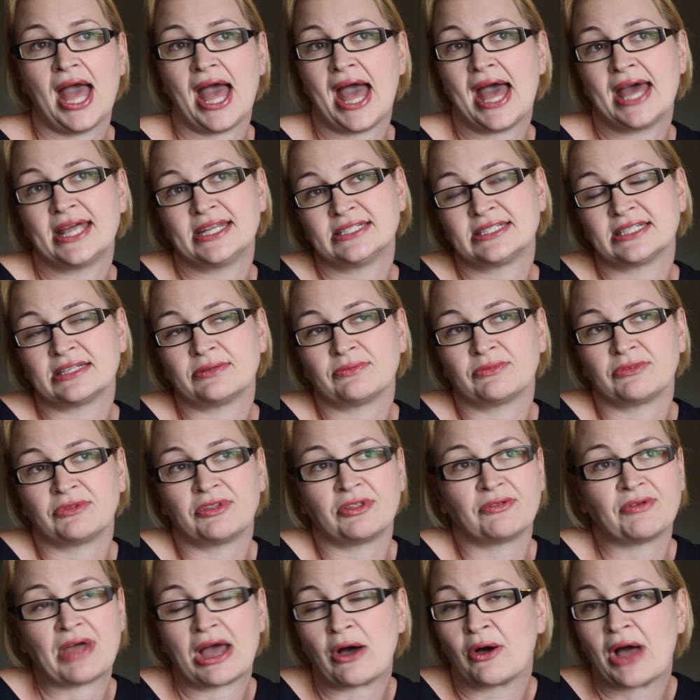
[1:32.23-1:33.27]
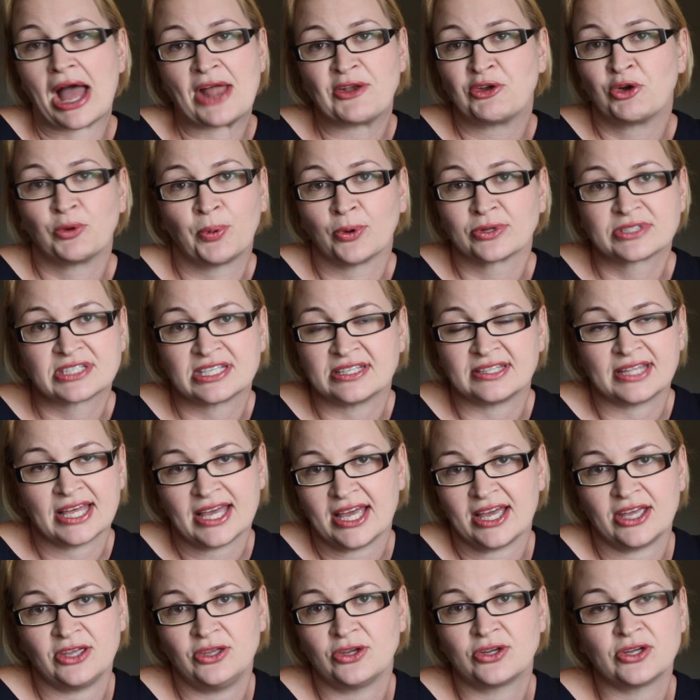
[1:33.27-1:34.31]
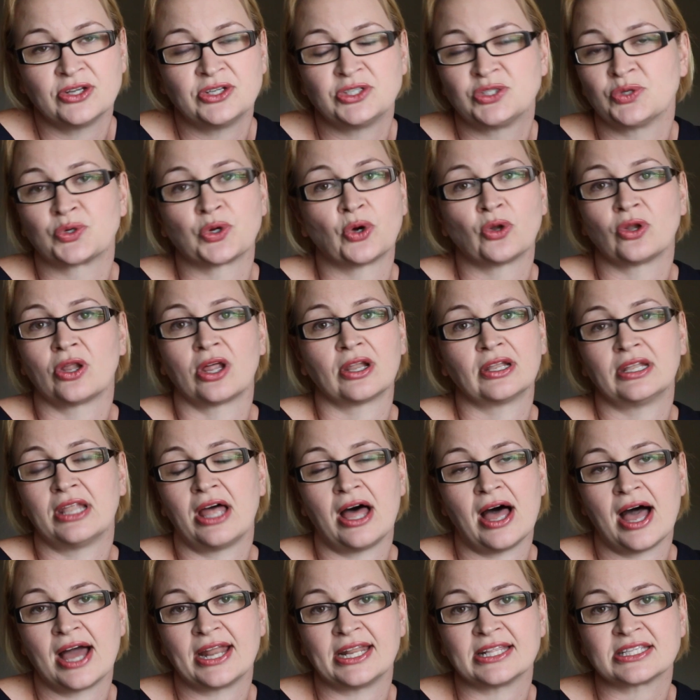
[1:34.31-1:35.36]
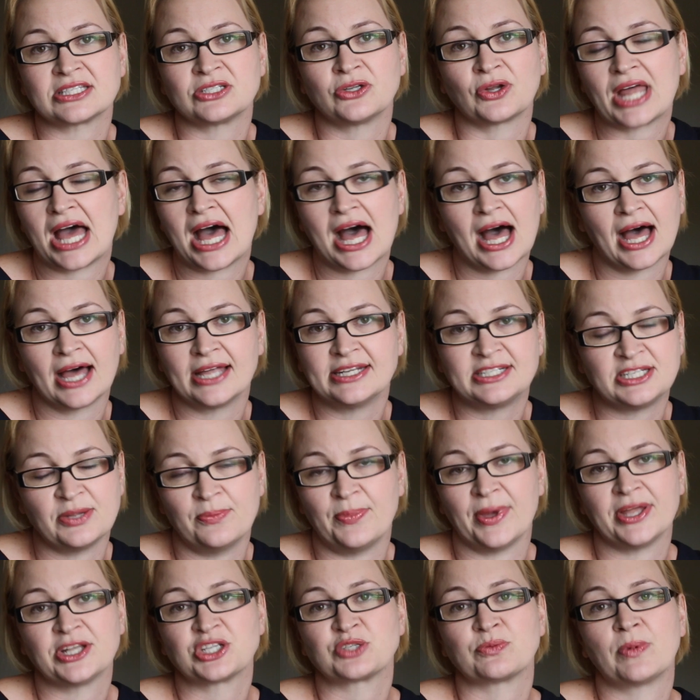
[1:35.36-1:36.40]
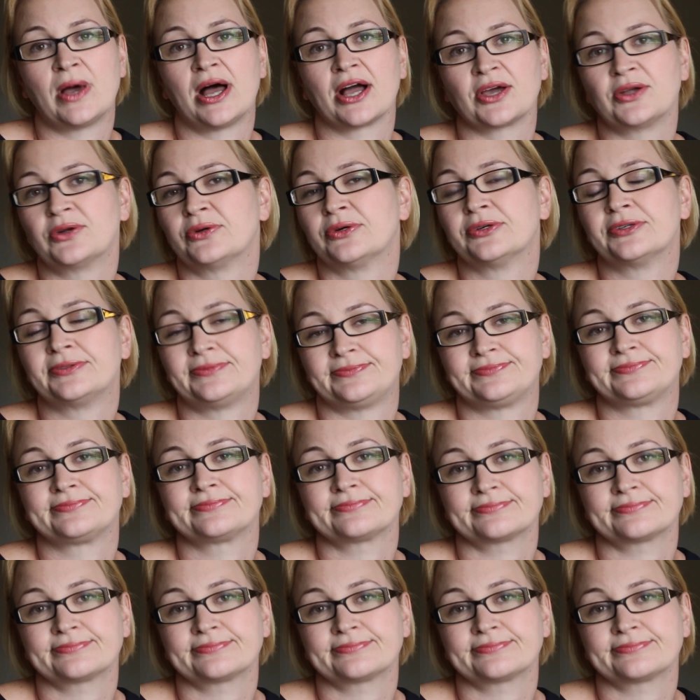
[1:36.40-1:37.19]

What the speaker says: And the annual reports are there. You can do it all online. It's not hard to benchmark at all.